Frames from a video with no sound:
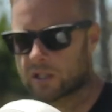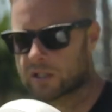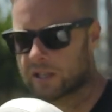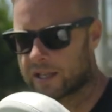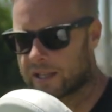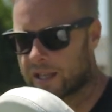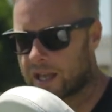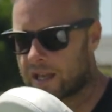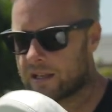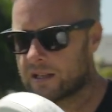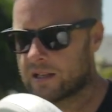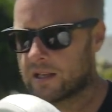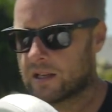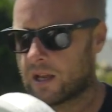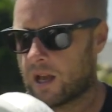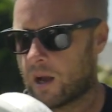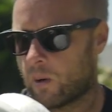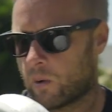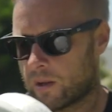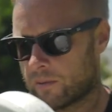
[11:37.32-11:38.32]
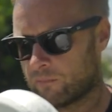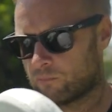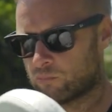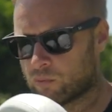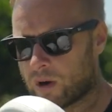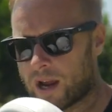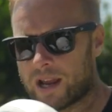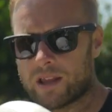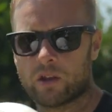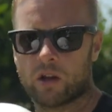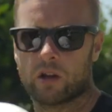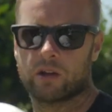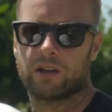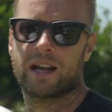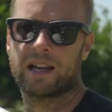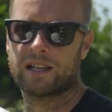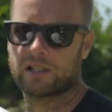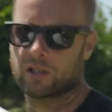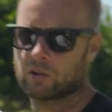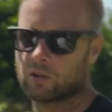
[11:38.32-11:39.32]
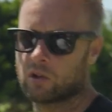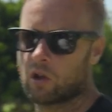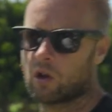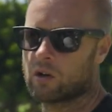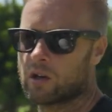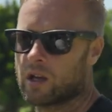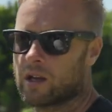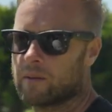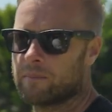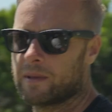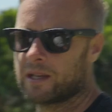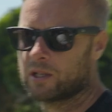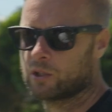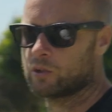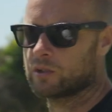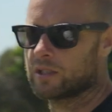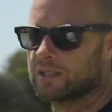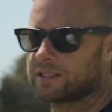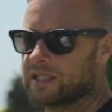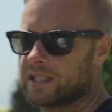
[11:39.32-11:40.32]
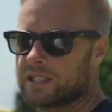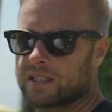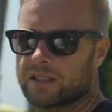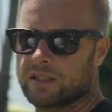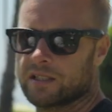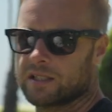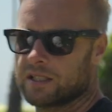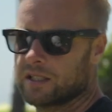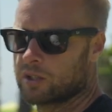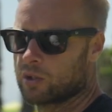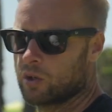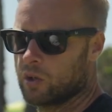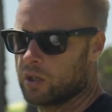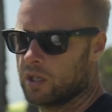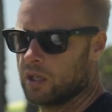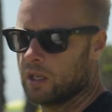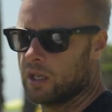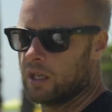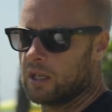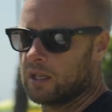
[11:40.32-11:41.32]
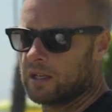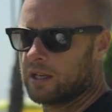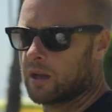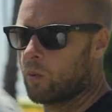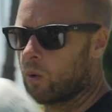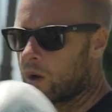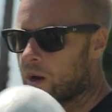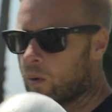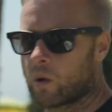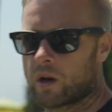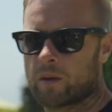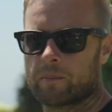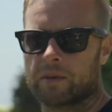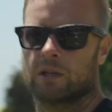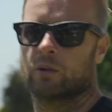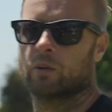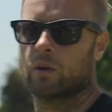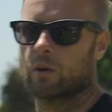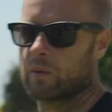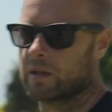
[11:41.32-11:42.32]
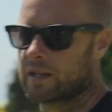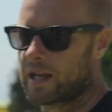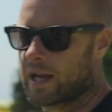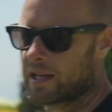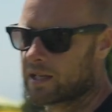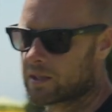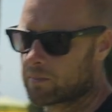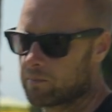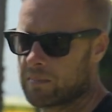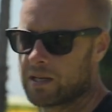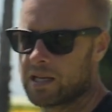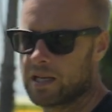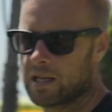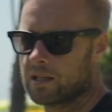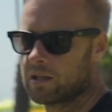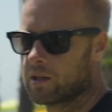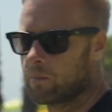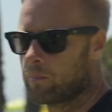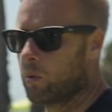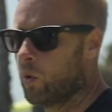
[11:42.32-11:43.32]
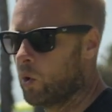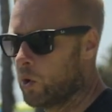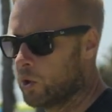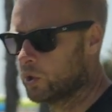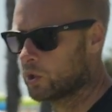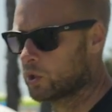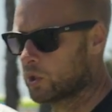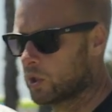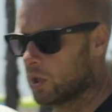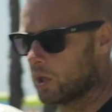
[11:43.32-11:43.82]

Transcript: like that. I want it right there, nice and long, and make sure the distance is good. Now what I want to be doing with that is meeting the punch